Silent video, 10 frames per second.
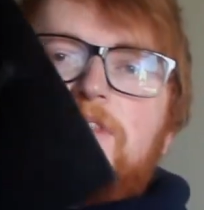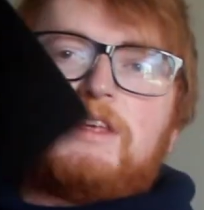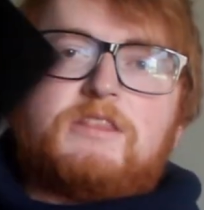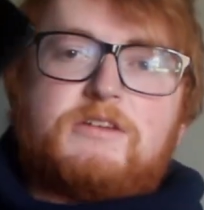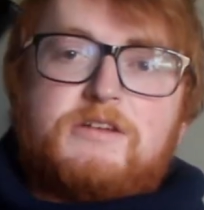it's
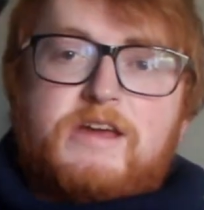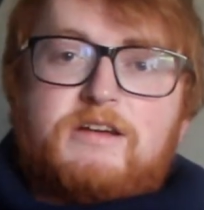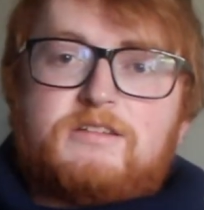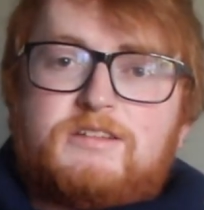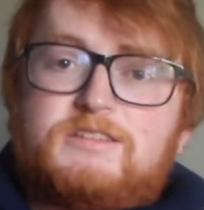in there
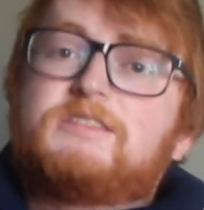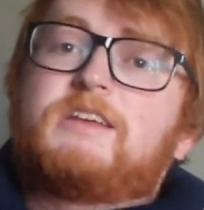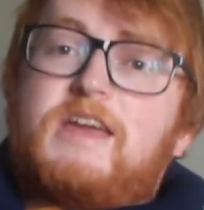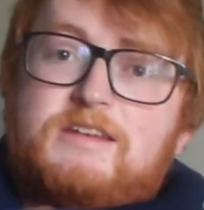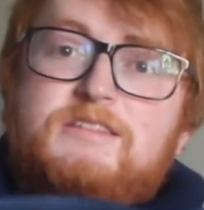now.
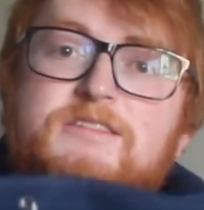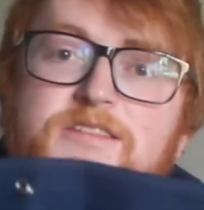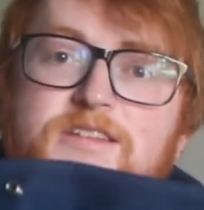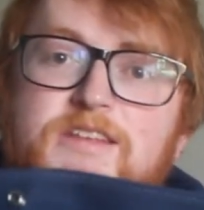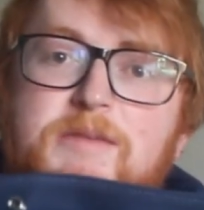Again,
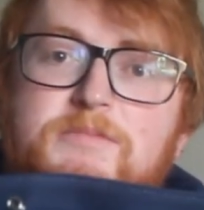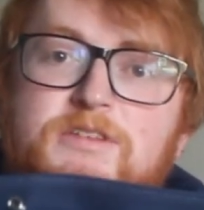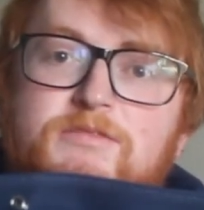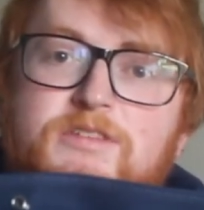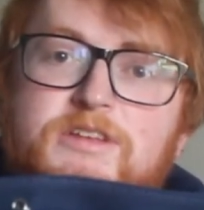
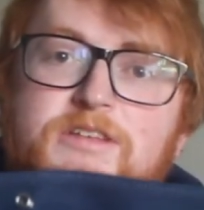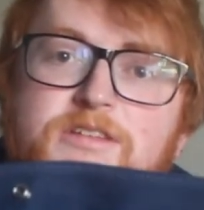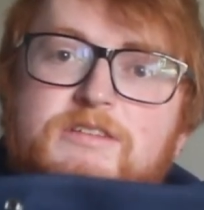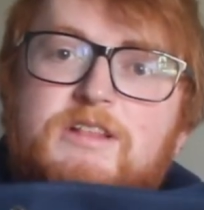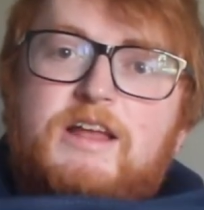deceptively
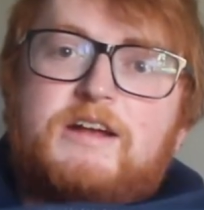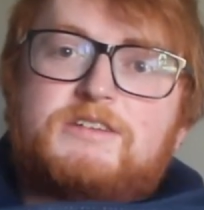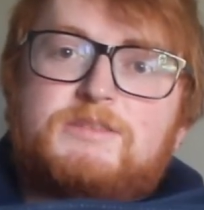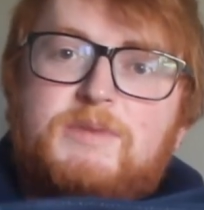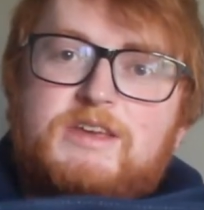large
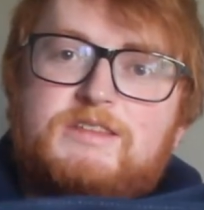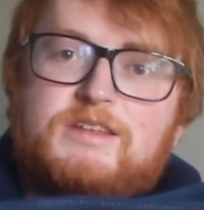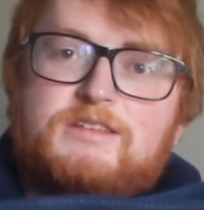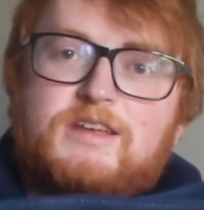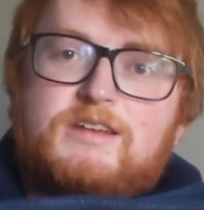space
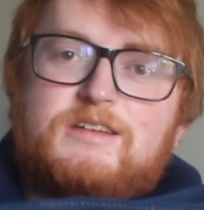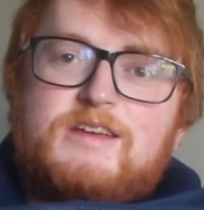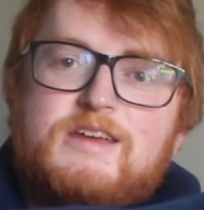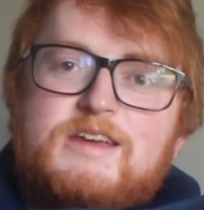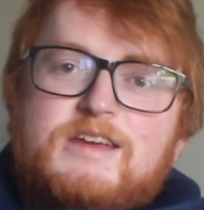inside.
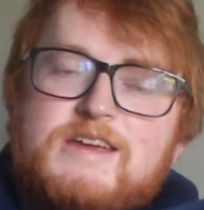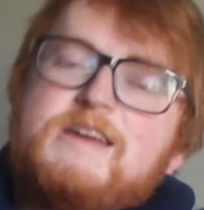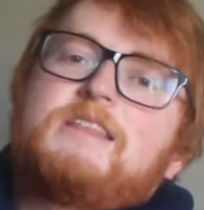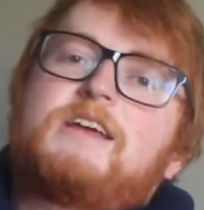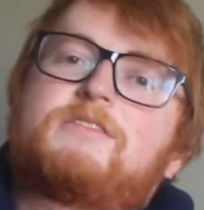
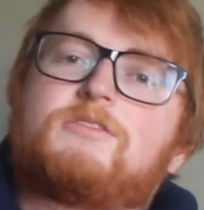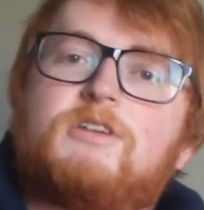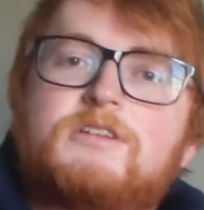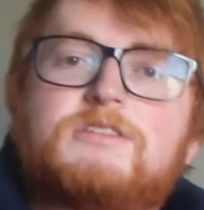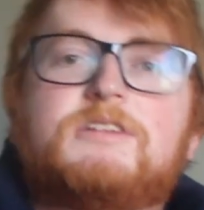Thanks for
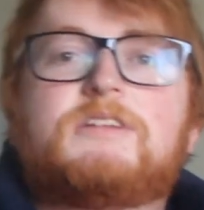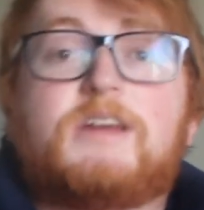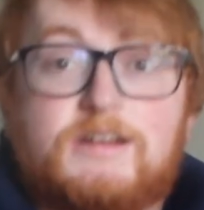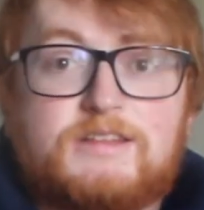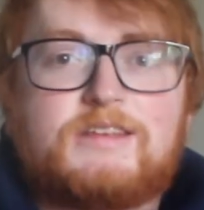watching,
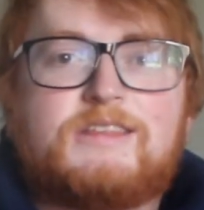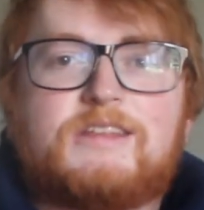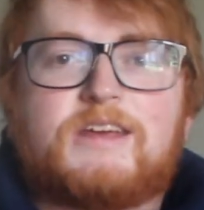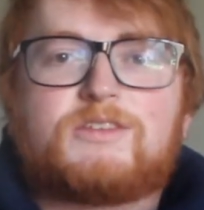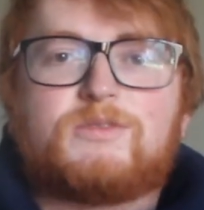and I'll see you in the
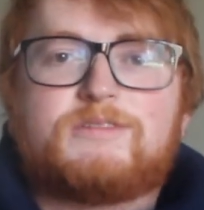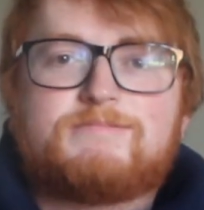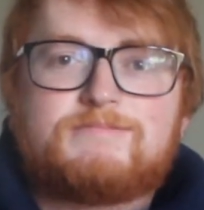next one.